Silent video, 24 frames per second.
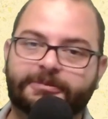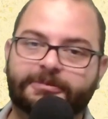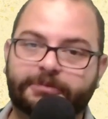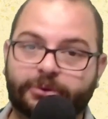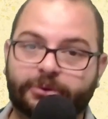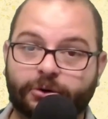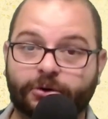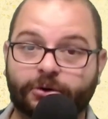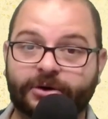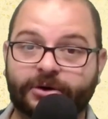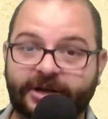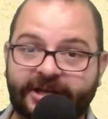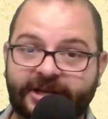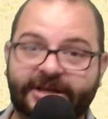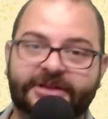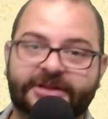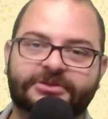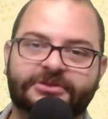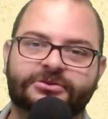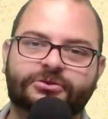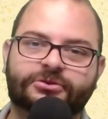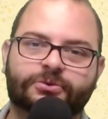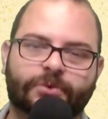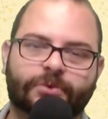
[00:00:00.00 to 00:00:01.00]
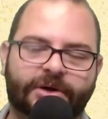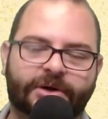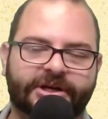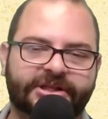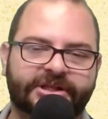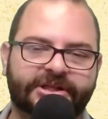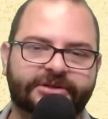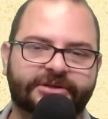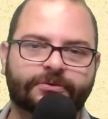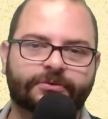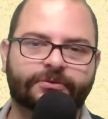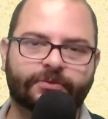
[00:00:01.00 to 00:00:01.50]
per hit
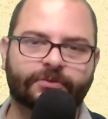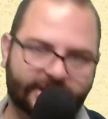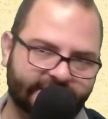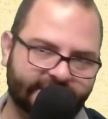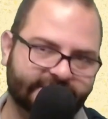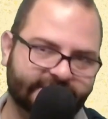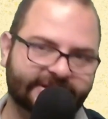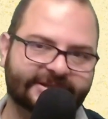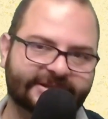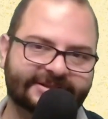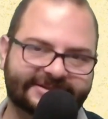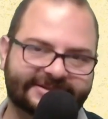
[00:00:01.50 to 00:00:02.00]
21